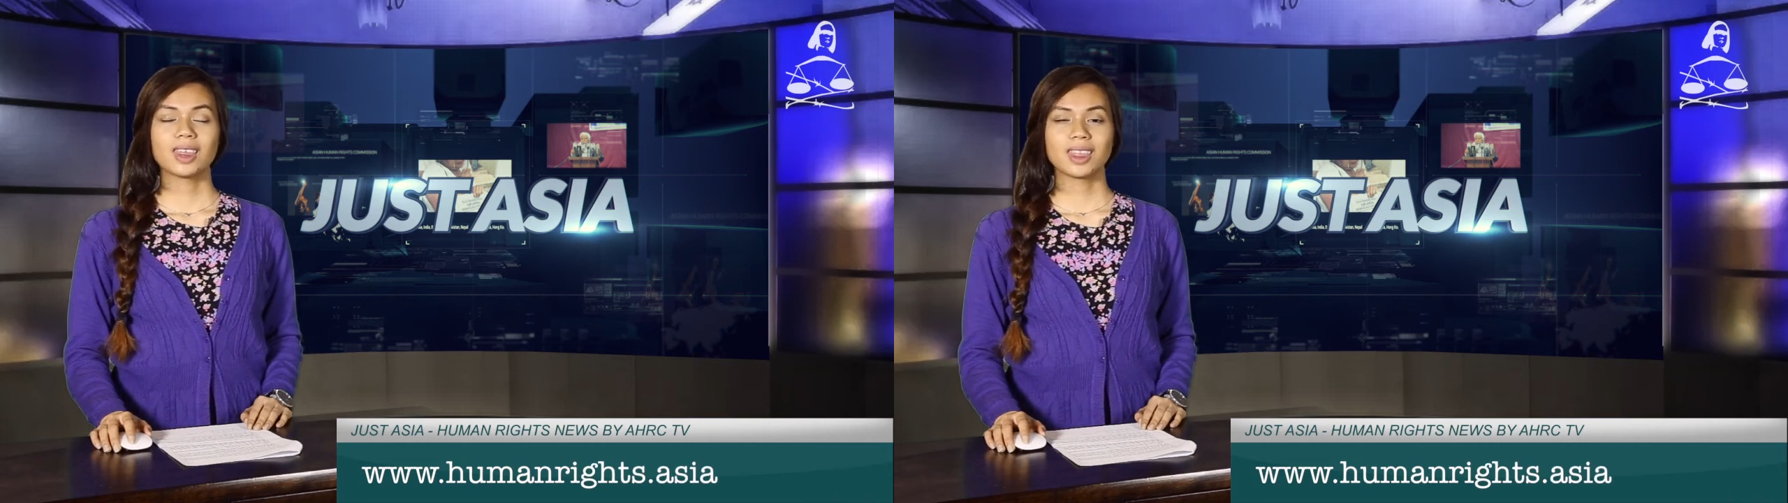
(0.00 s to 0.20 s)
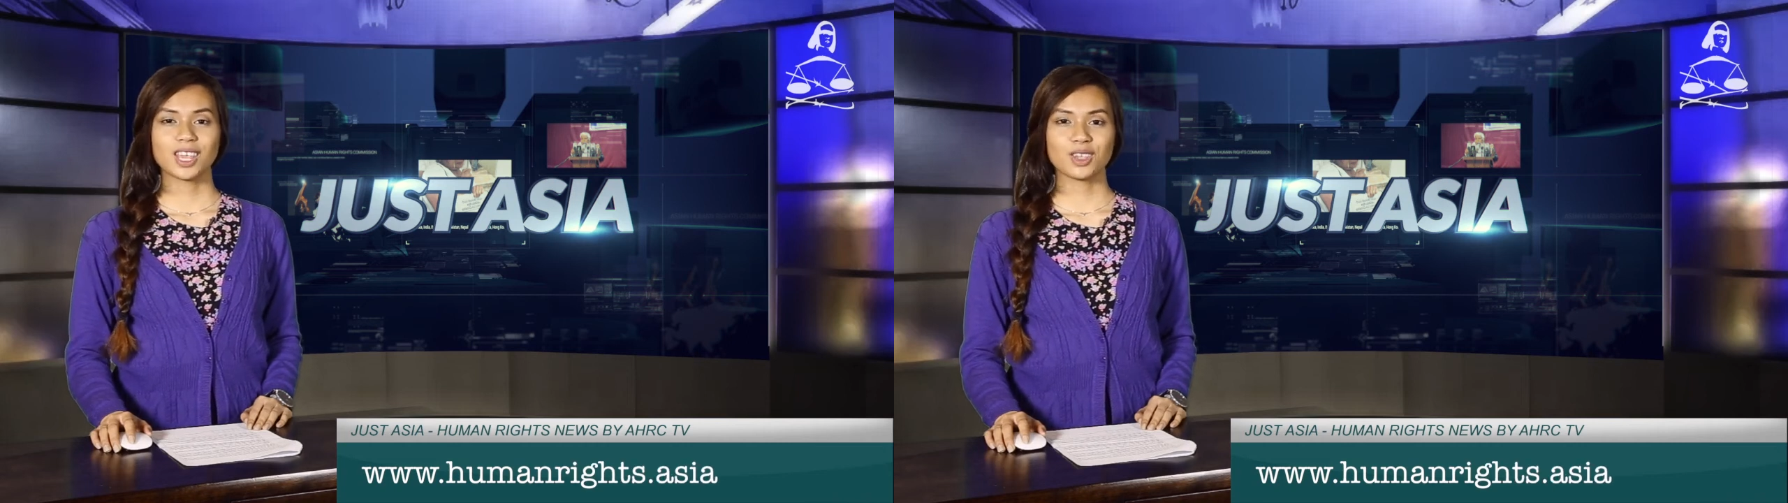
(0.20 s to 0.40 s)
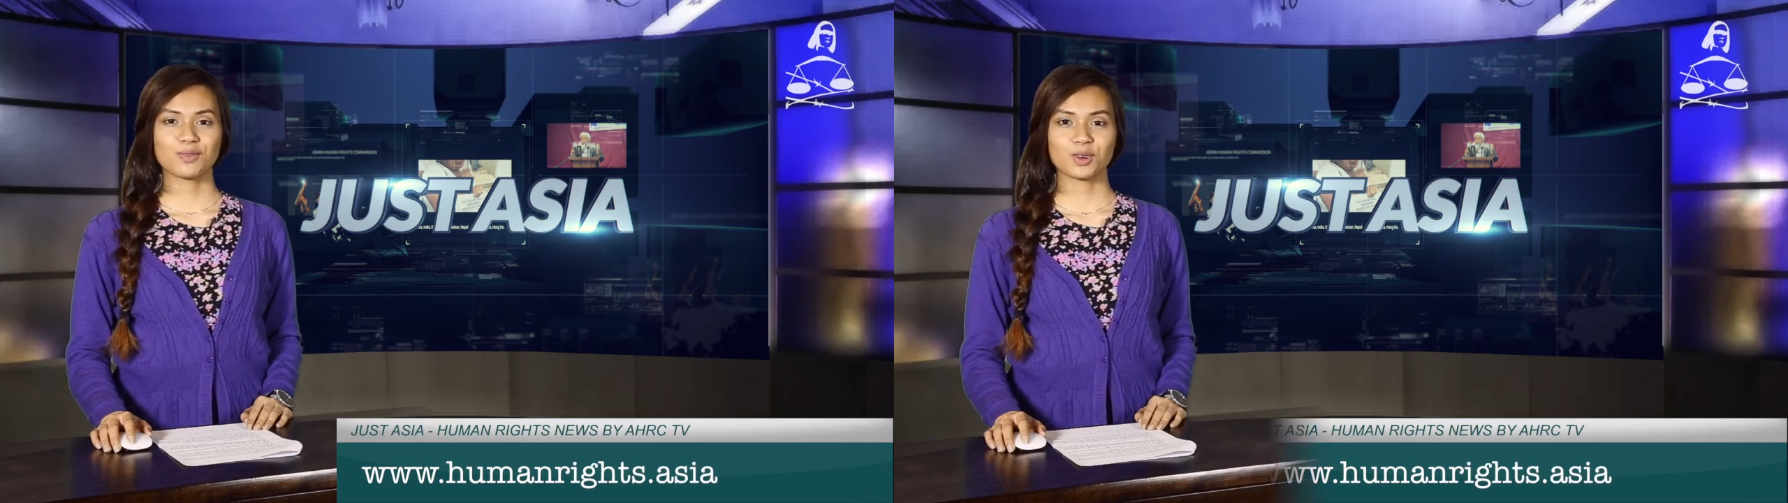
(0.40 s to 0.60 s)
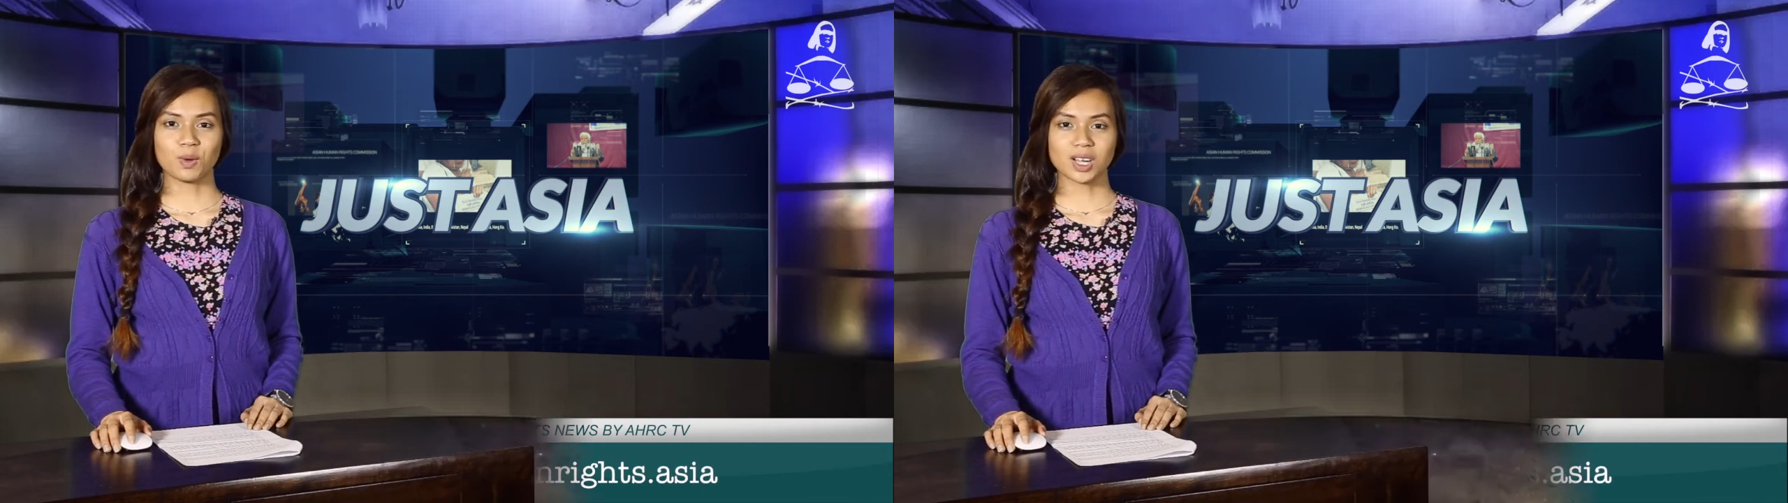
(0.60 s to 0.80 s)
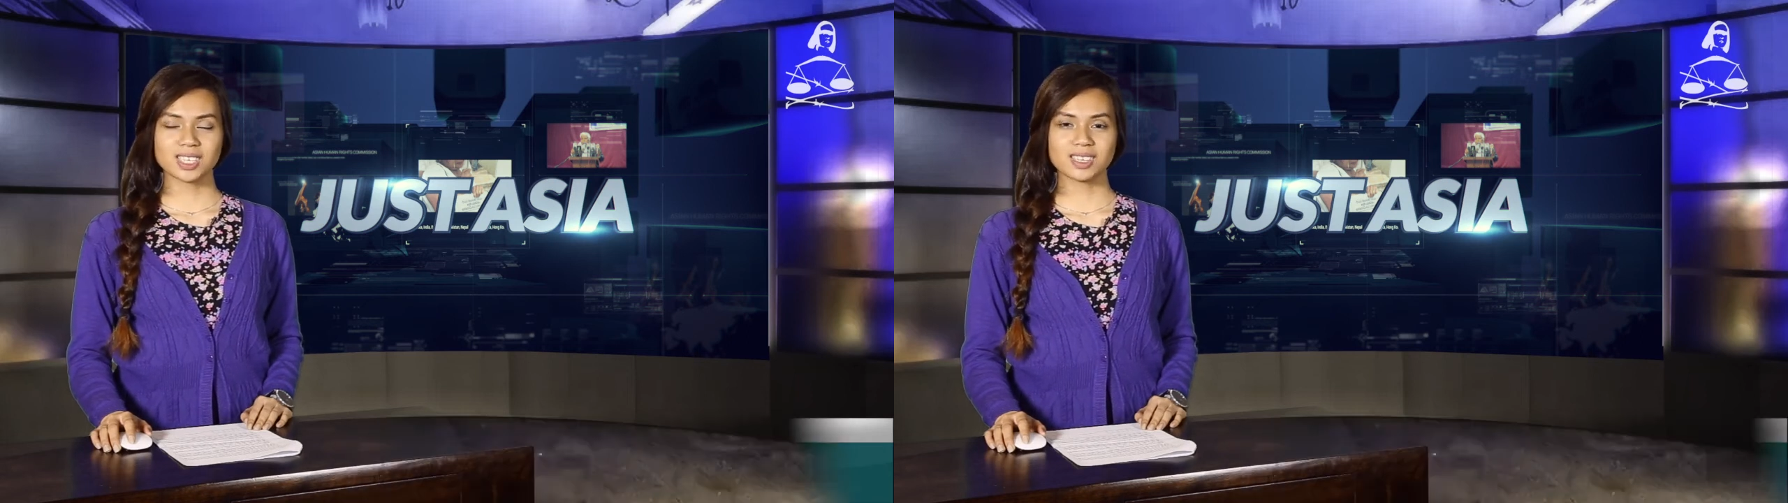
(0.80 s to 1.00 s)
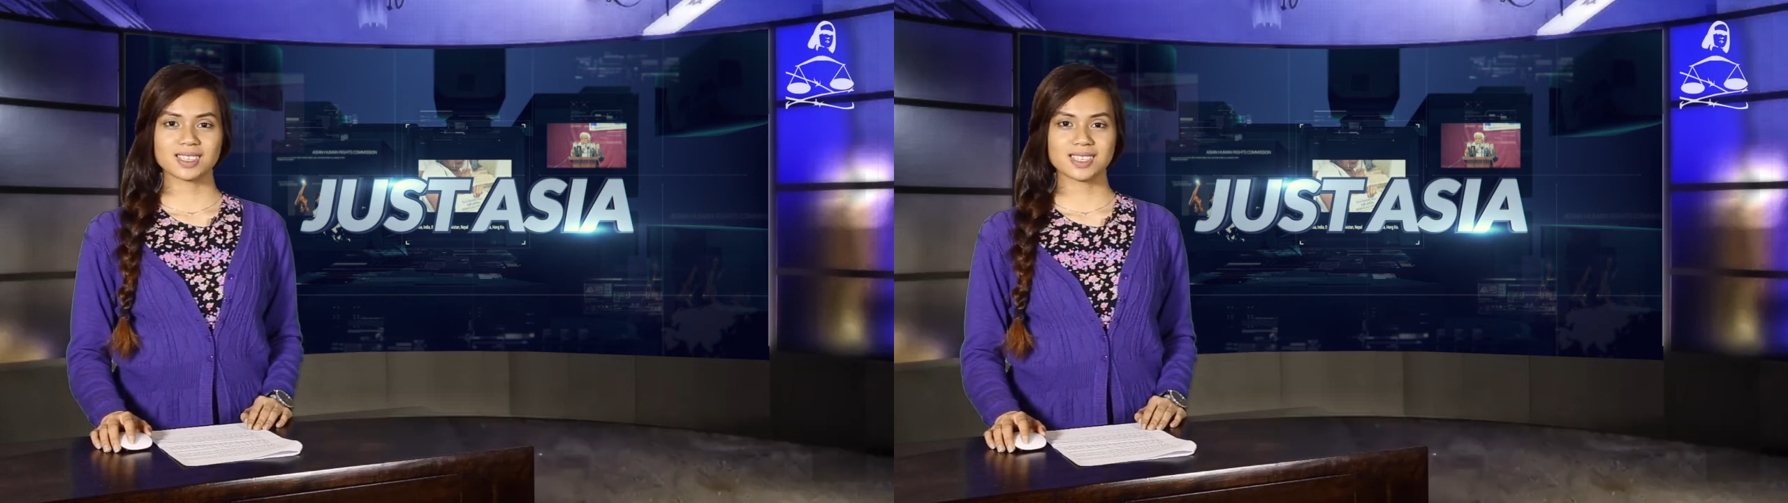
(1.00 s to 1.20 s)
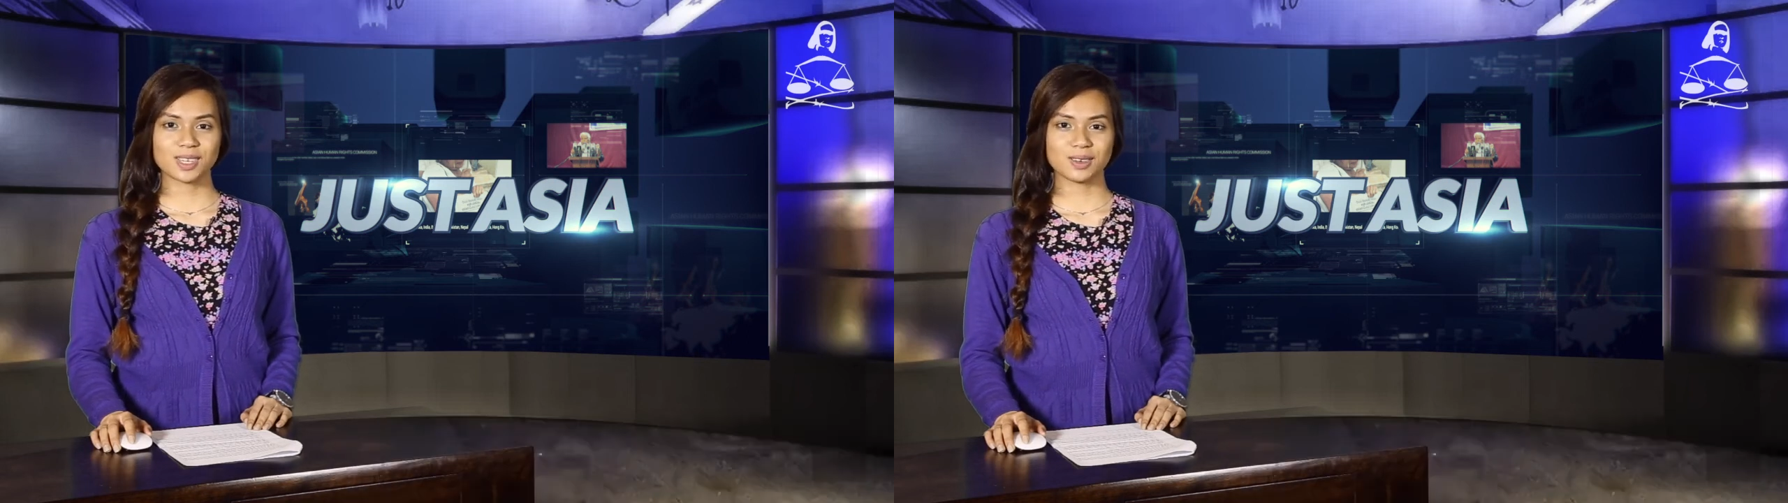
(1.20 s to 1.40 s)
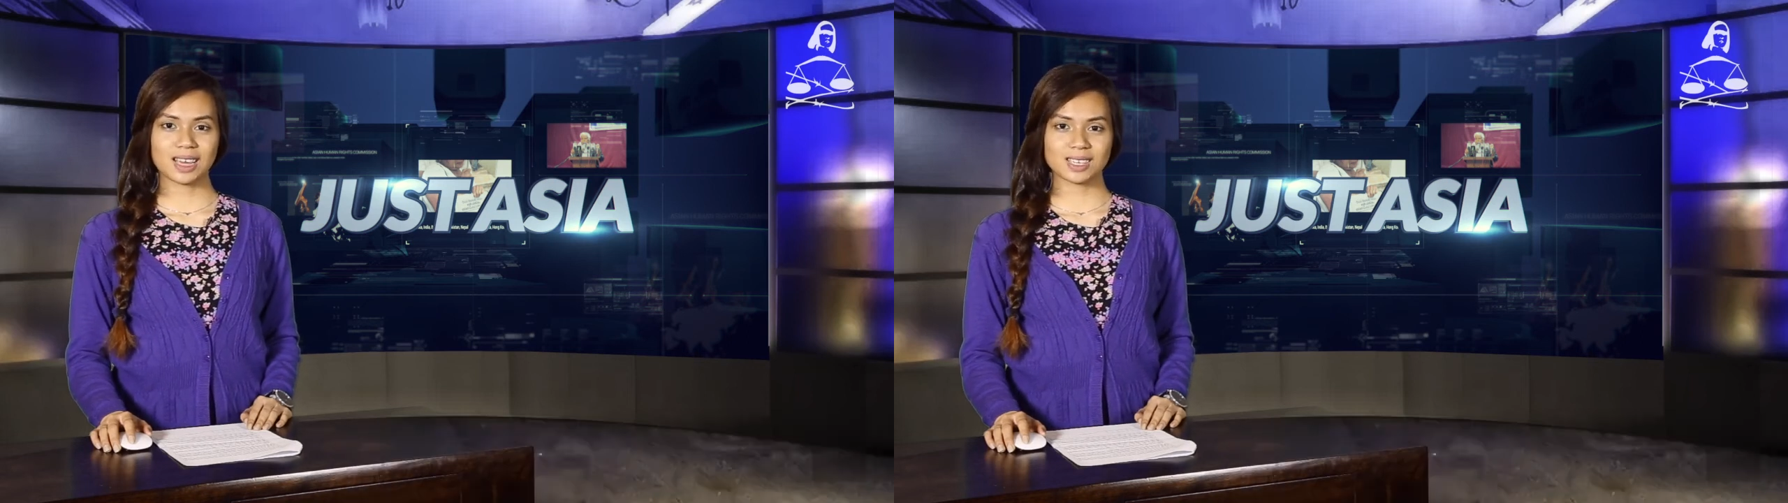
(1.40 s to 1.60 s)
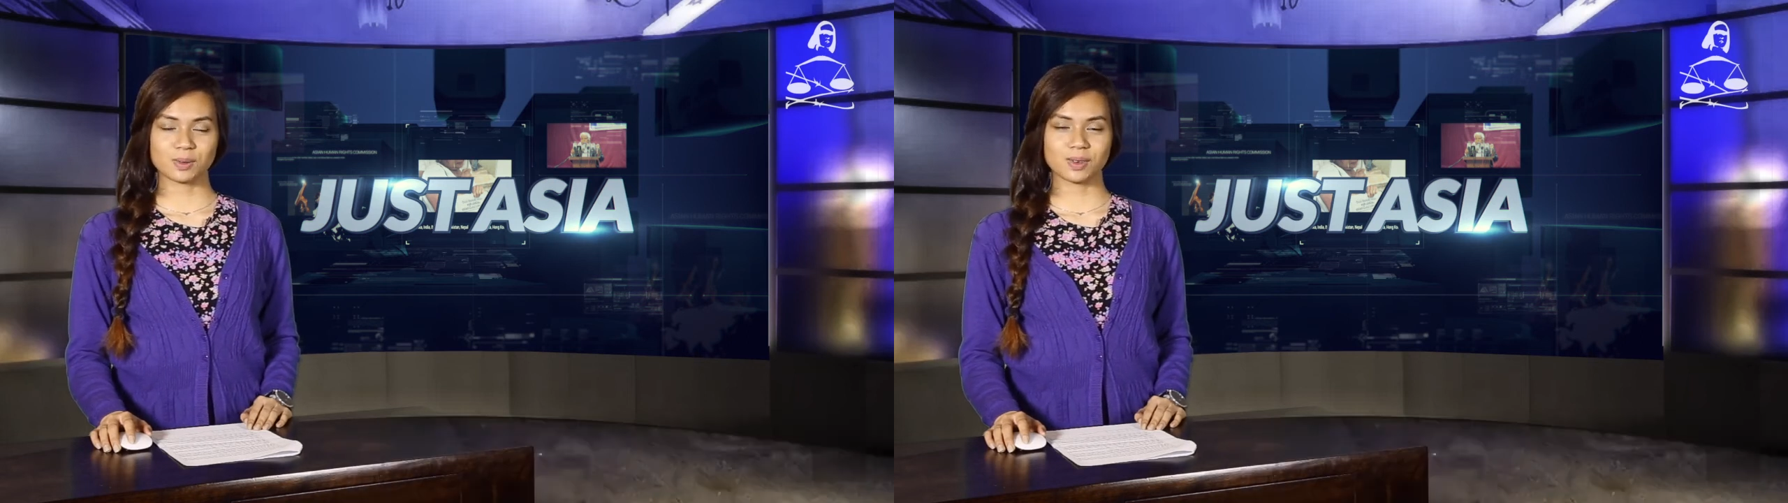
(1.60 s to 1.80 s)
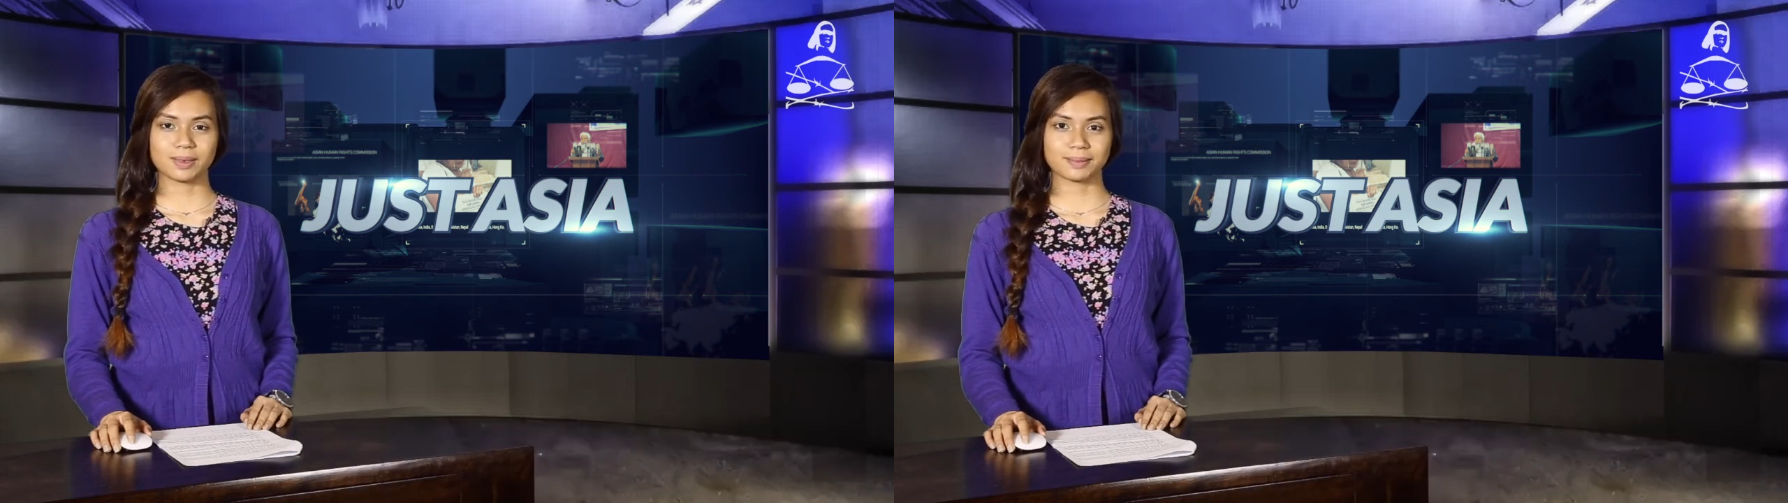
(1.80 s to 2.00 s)
Thank you for watching and see you
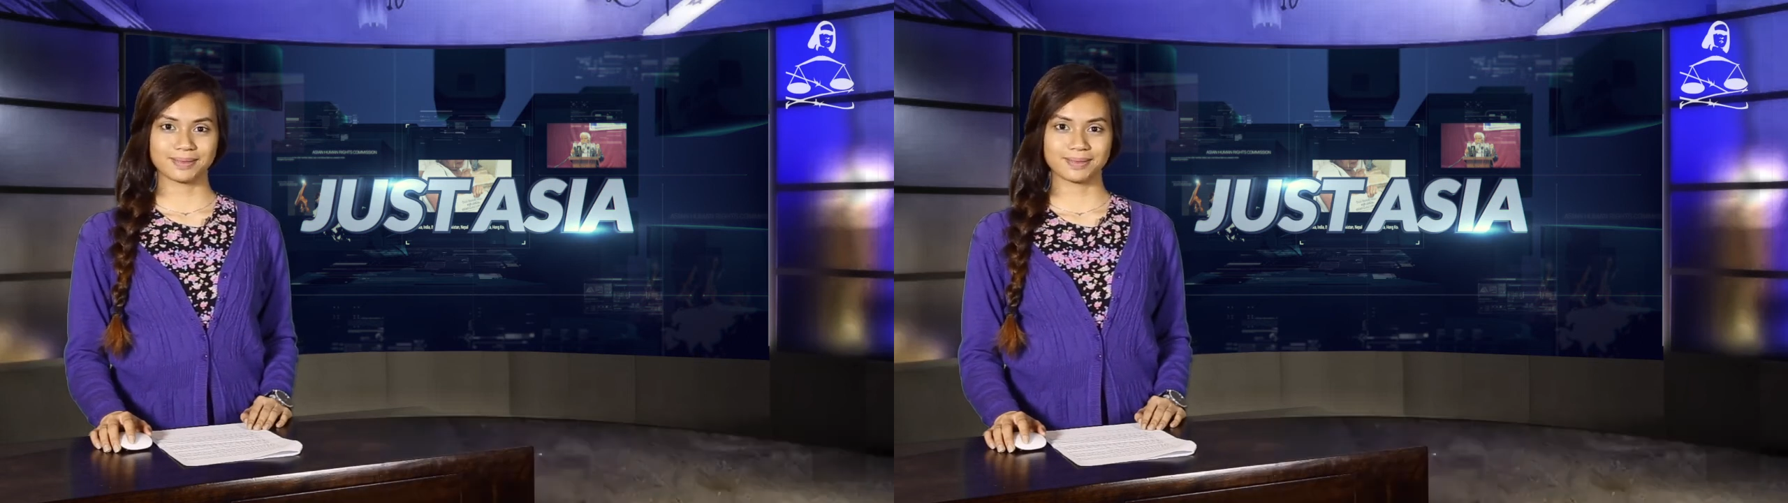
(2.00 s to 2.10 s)
next week.